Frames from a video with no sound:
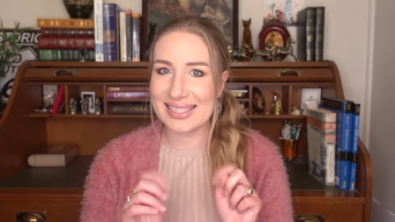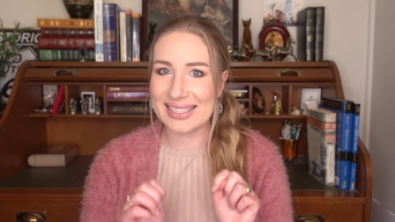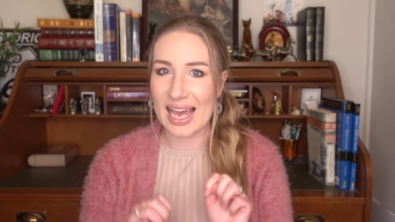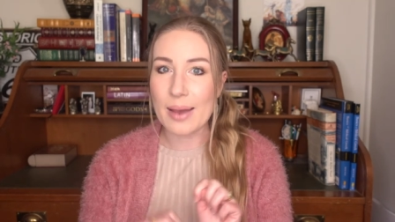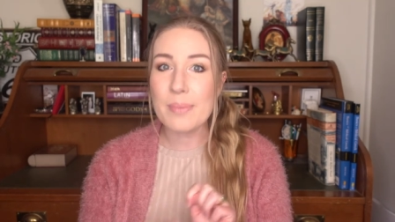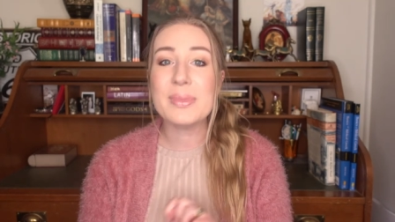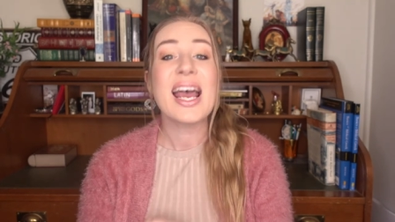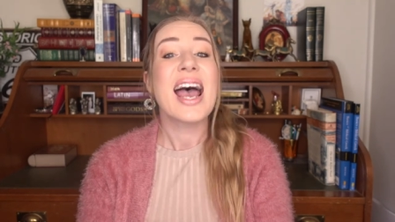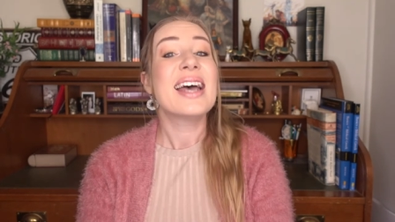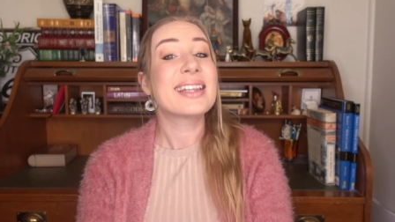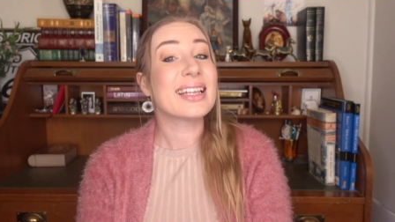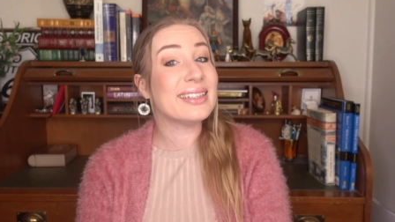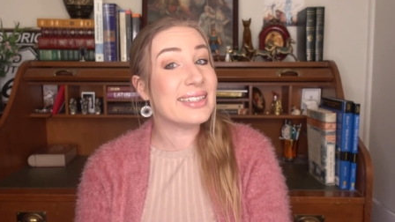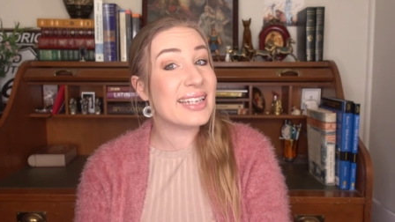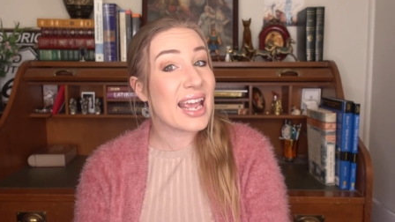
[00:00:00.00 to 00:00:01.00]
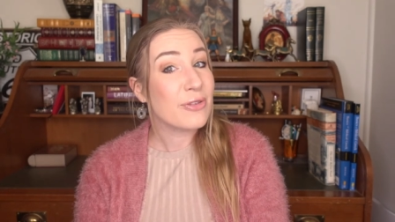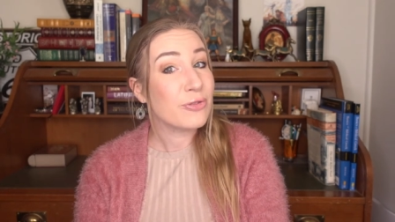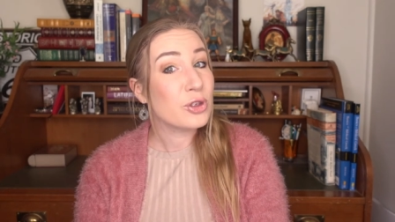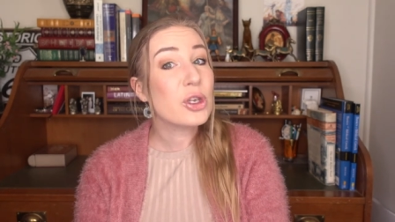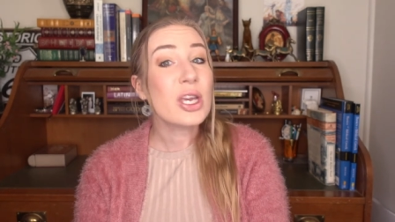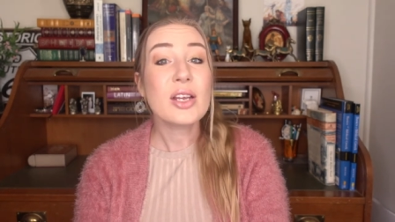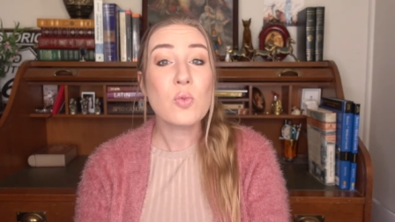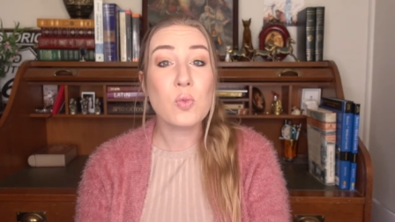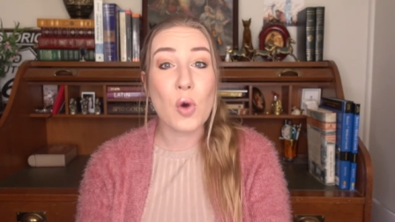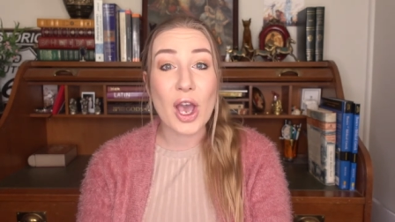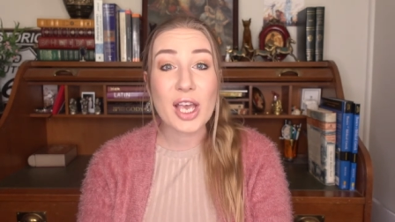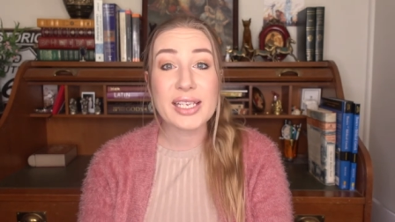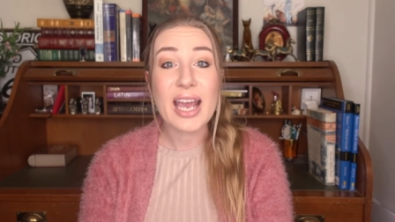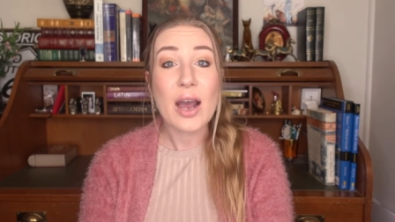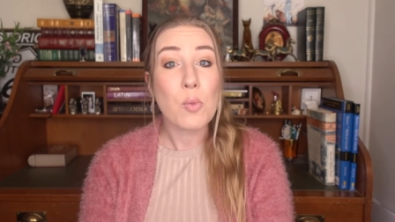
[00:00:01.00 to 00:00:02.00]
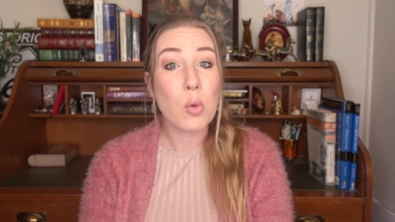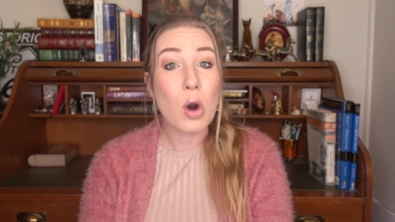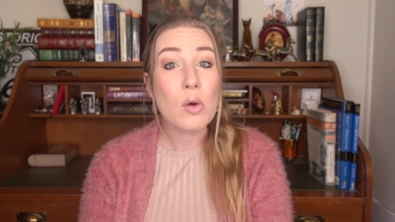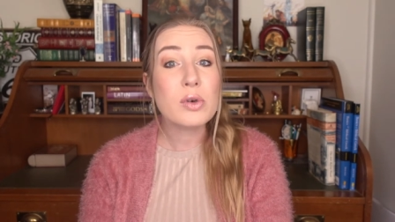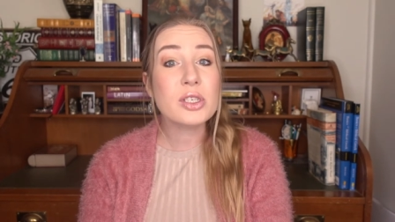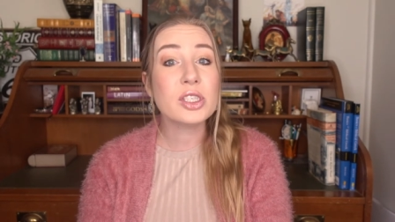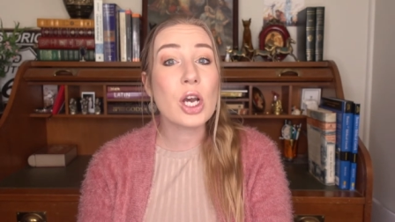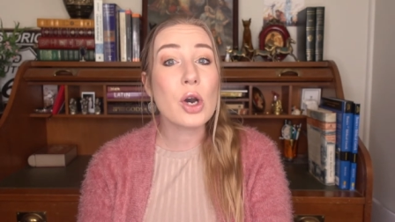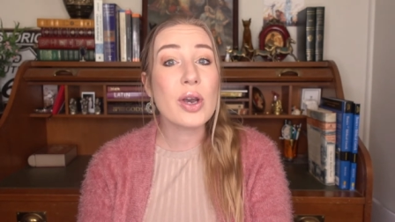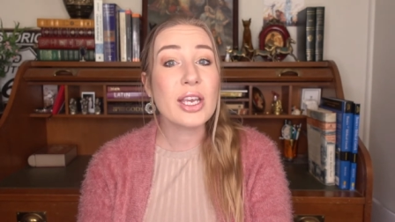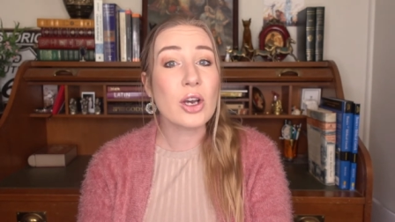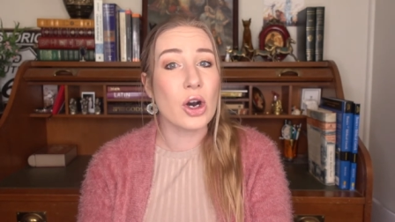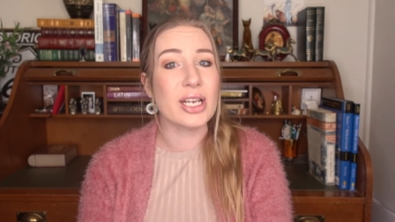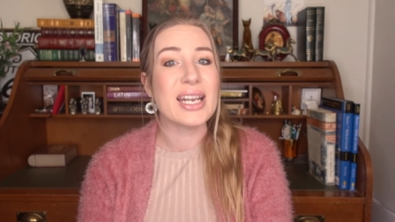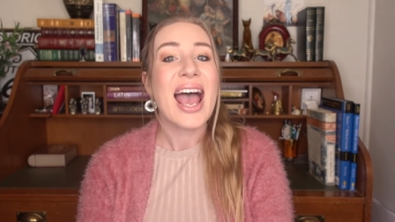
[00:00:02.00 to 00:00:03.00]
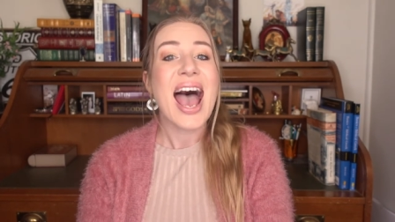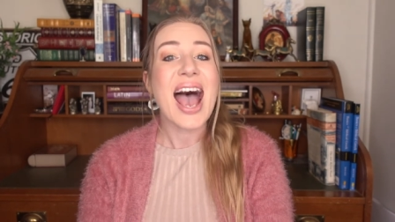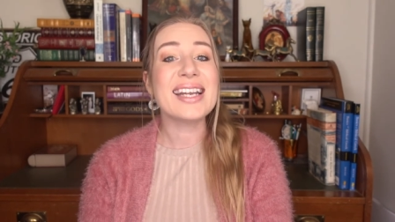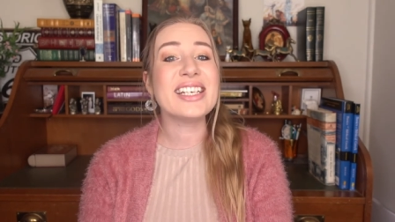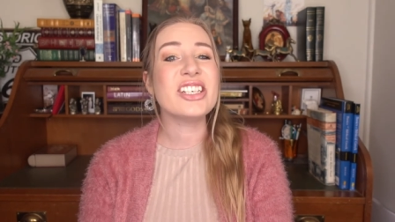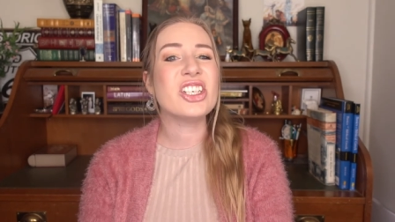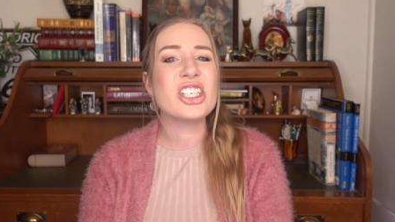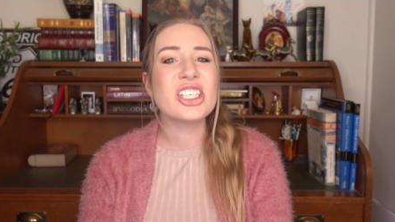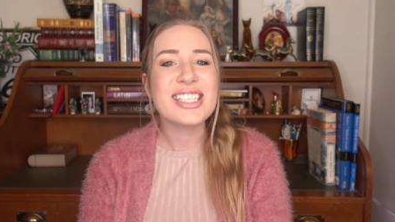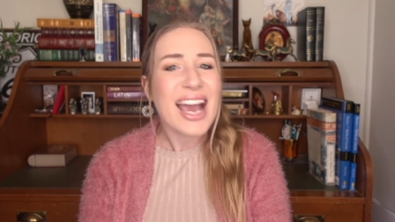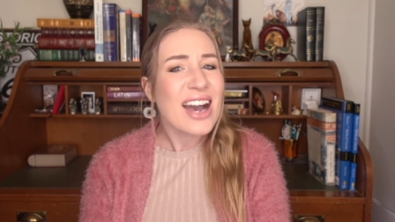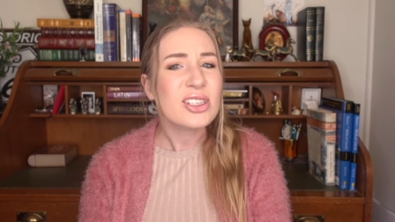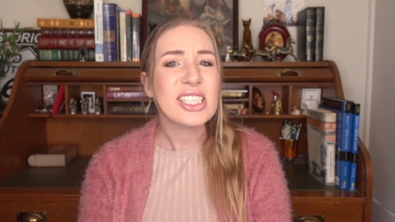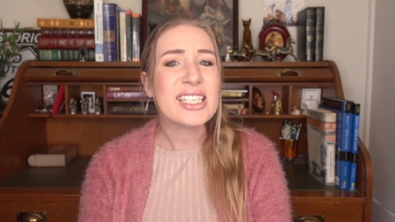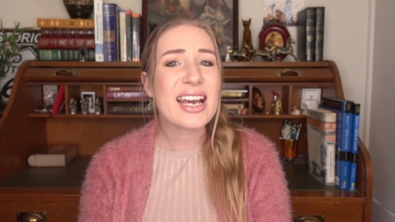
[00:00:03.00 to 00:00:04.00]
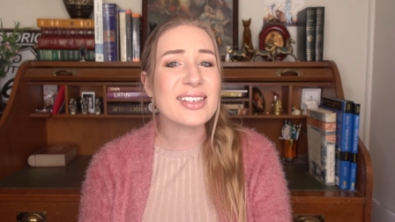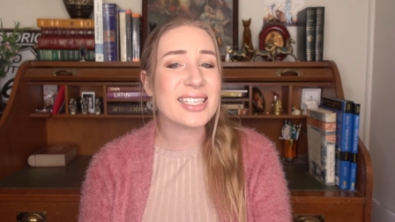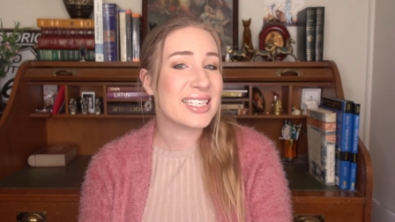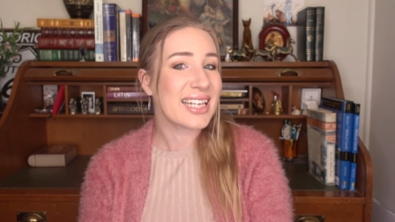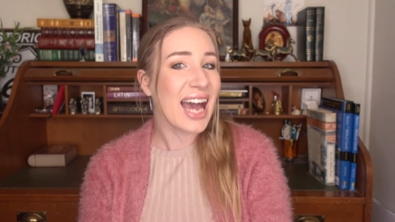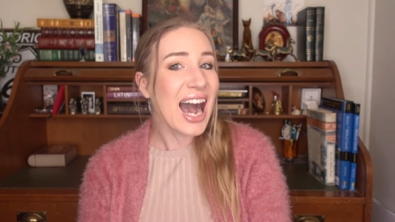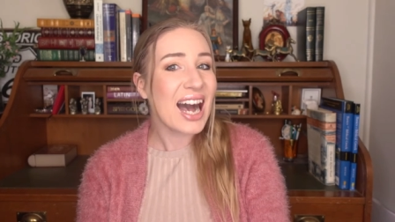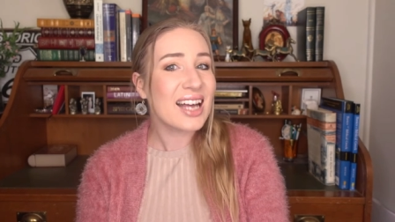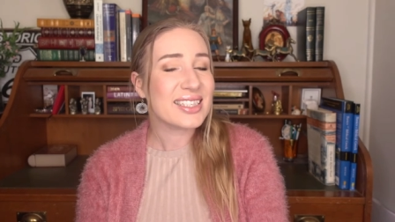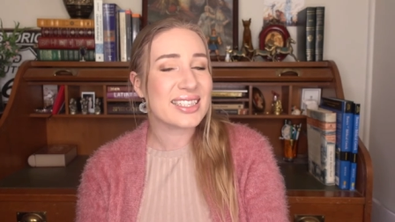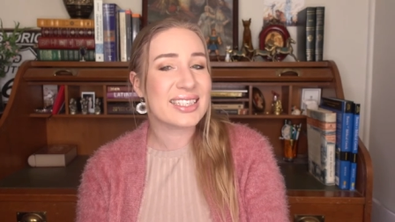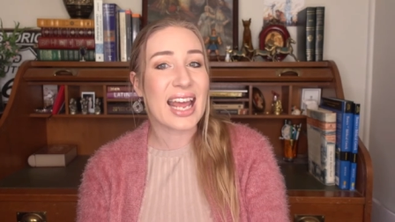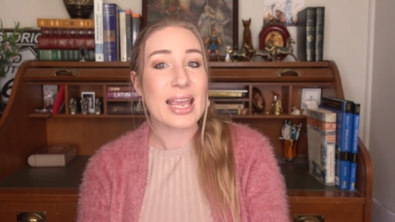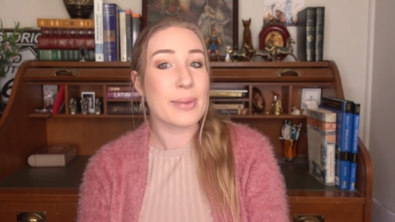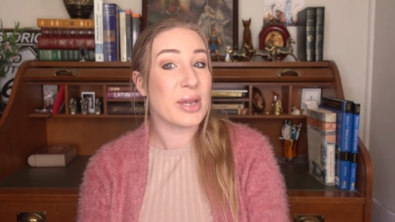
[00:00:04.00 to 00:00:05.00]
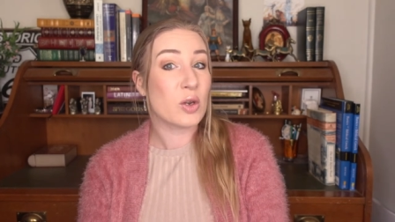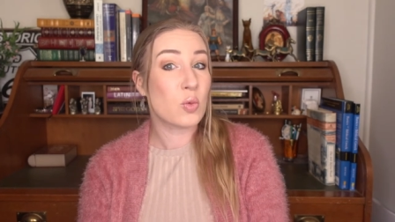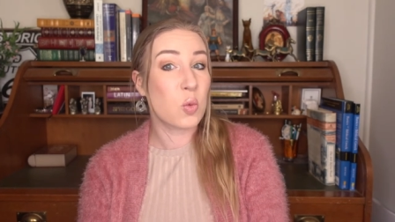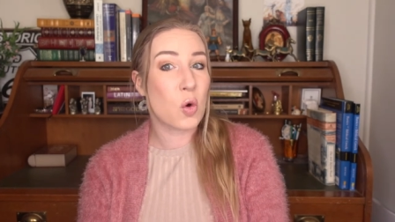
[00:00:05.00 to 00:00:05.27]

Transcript: Except the nephew had worked out what was going on and he'd shouted out his aunt's name in